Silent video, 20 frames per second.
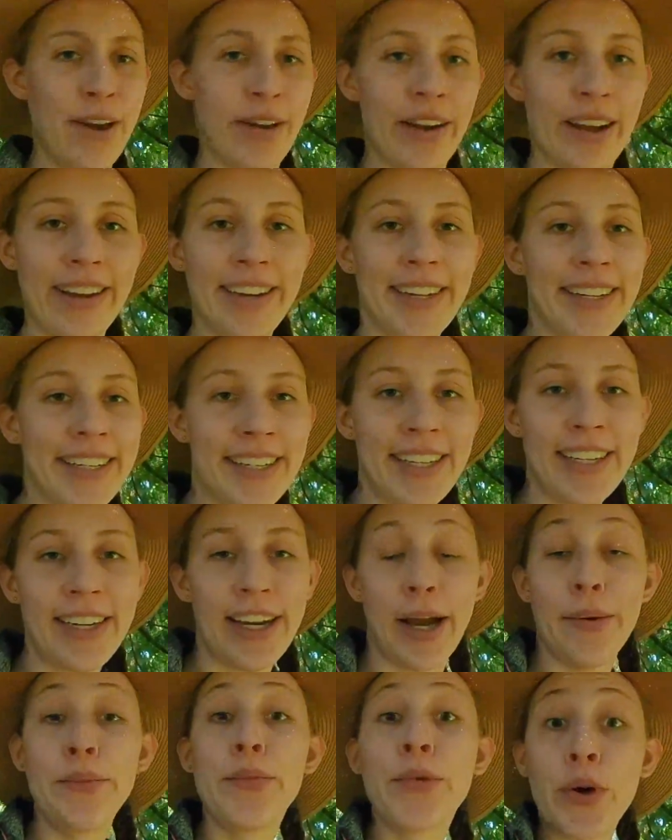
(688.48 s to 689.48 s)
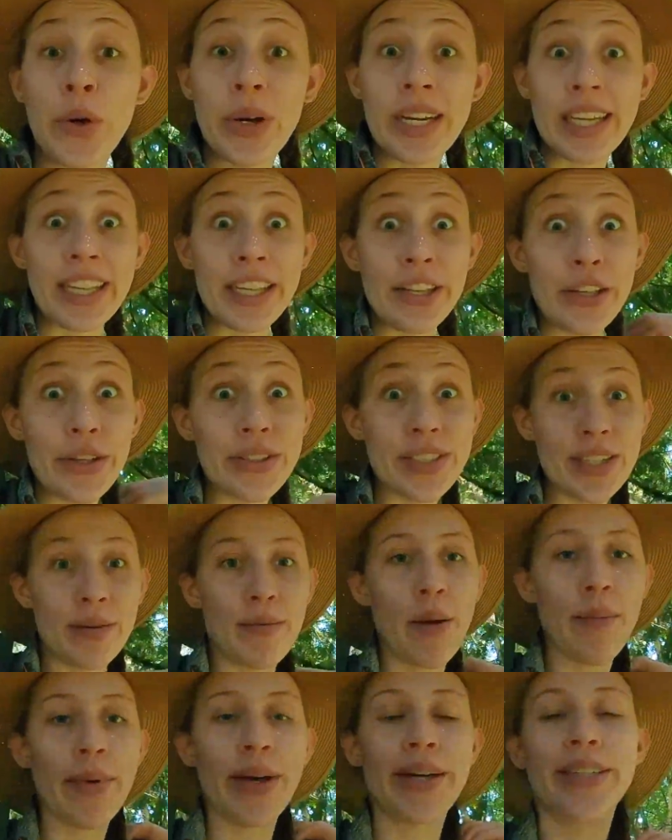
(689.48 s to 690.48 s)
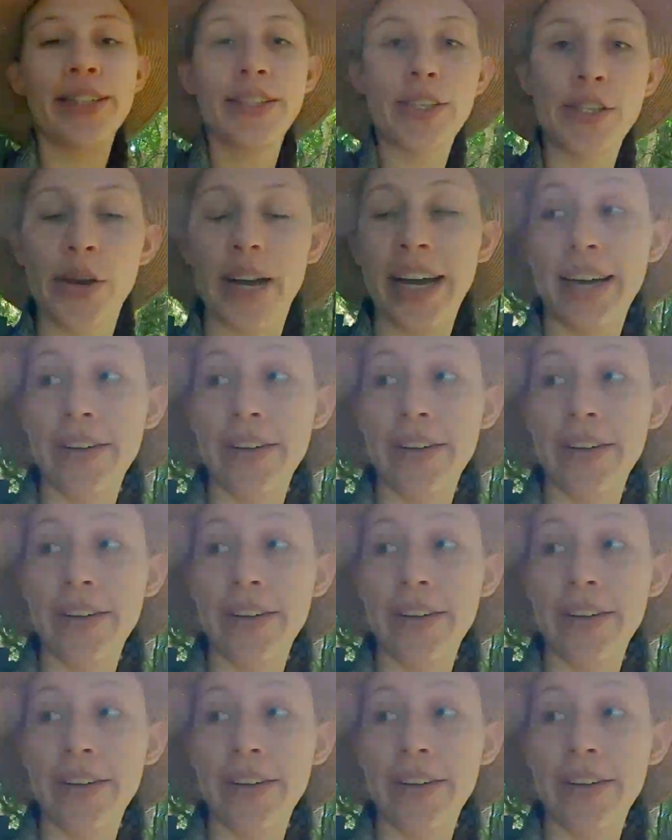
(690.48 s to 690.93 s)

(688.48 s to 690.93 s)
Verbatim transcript: Okay, I'm quickly losing my balance. So